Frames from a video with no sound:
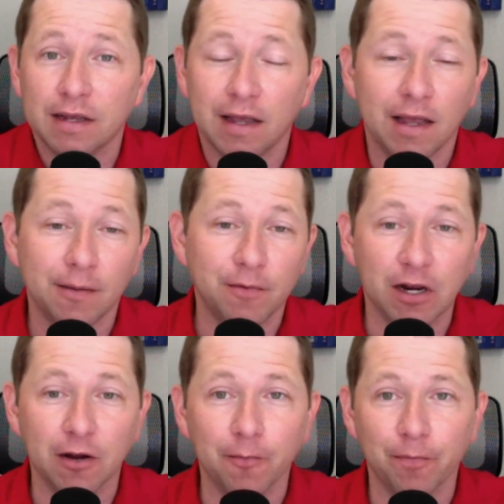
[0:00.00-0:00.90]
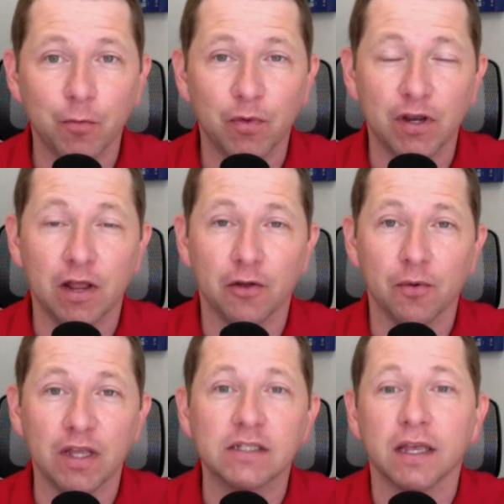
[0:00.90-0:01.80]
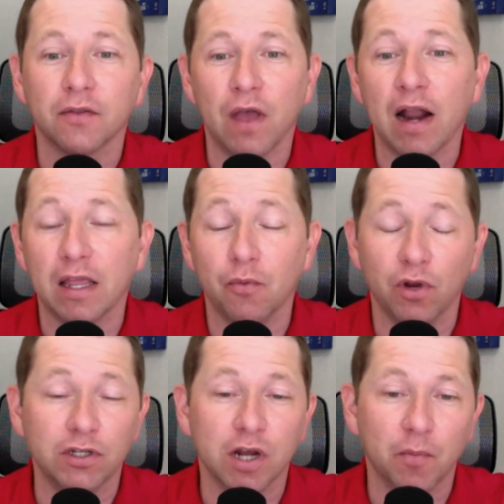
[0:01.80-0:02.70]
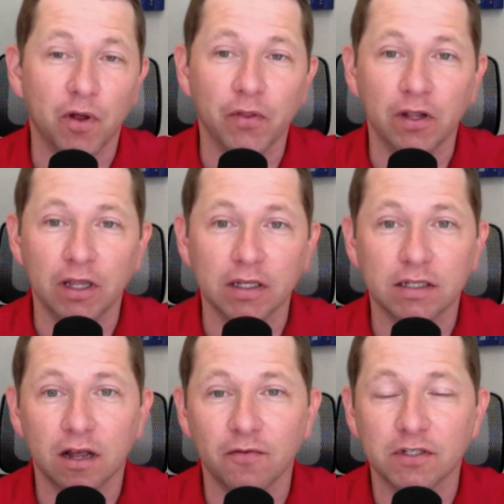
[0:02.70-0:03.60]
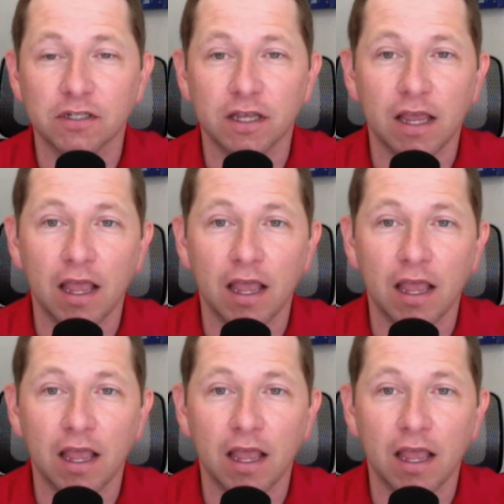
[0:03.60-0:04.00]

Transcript: Uh, you know, with another race like that, he would jump on the list, obviously.